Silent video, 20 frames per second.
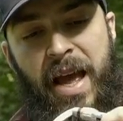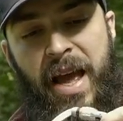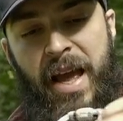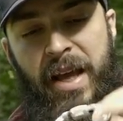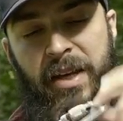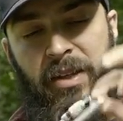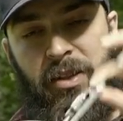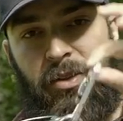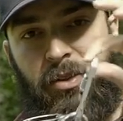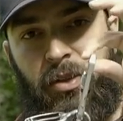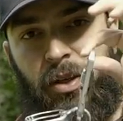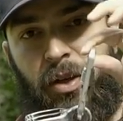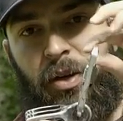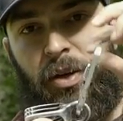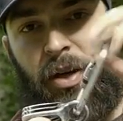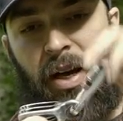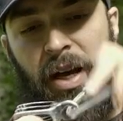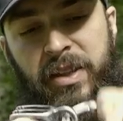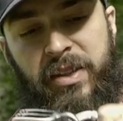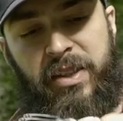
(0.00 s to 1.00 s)
and
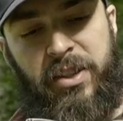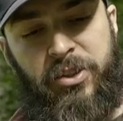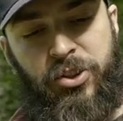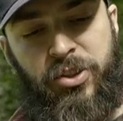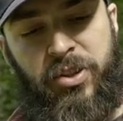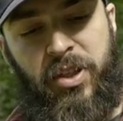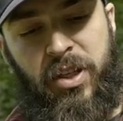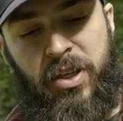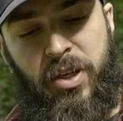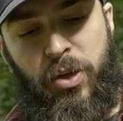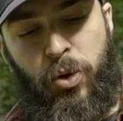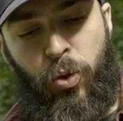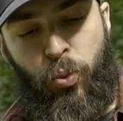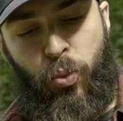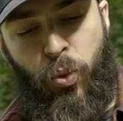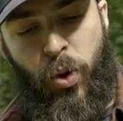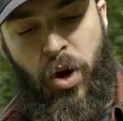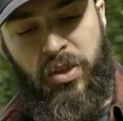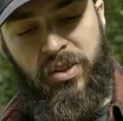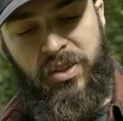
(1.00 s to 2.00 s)
additionally
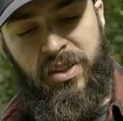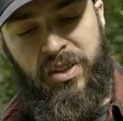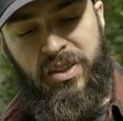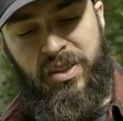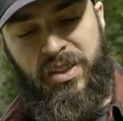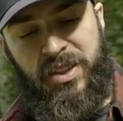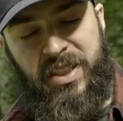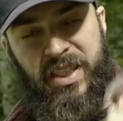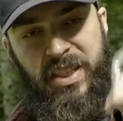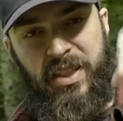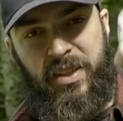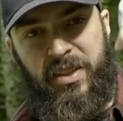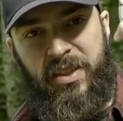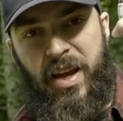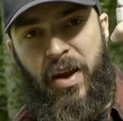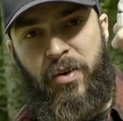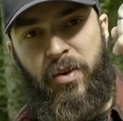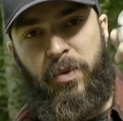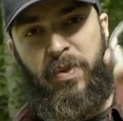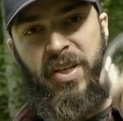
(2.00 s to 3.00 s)
1 D
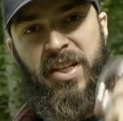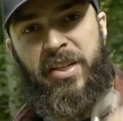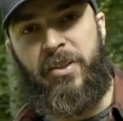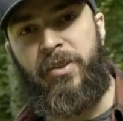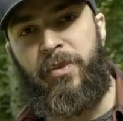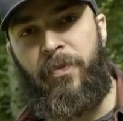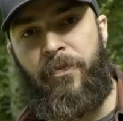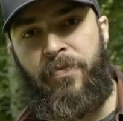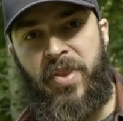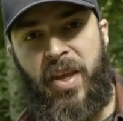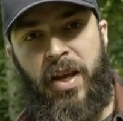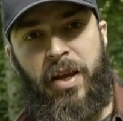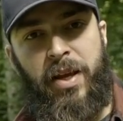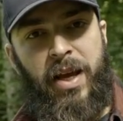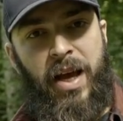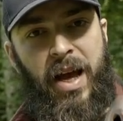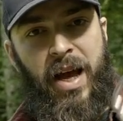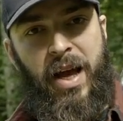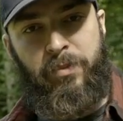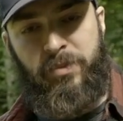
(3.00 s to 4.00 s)
carabiner.
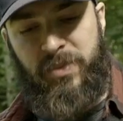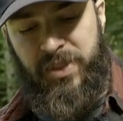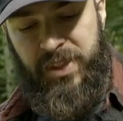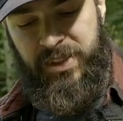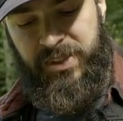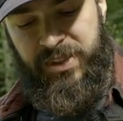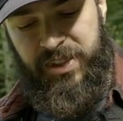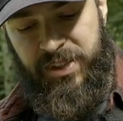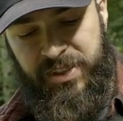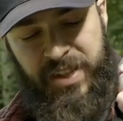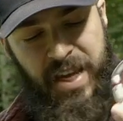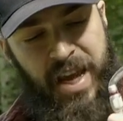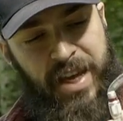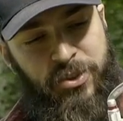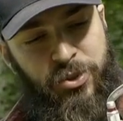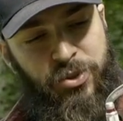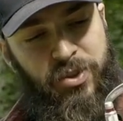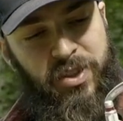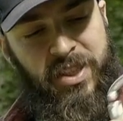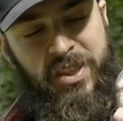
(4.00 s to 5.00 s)
This is
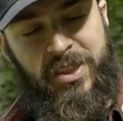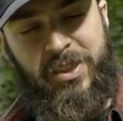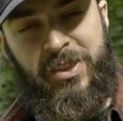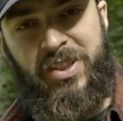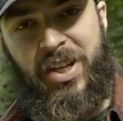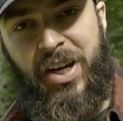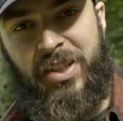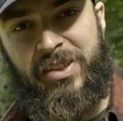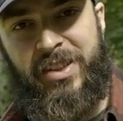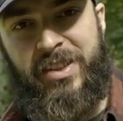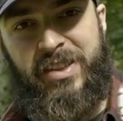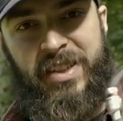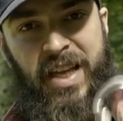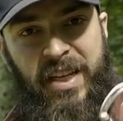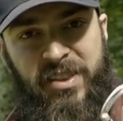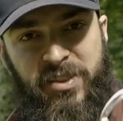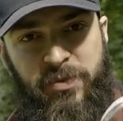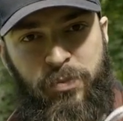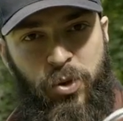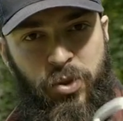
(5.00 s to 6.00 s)
actually not
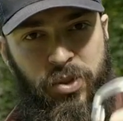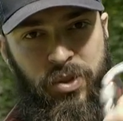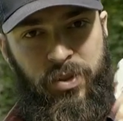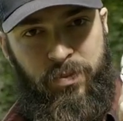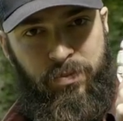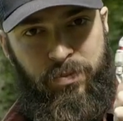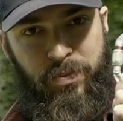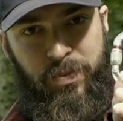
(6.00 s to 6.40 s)
textbook,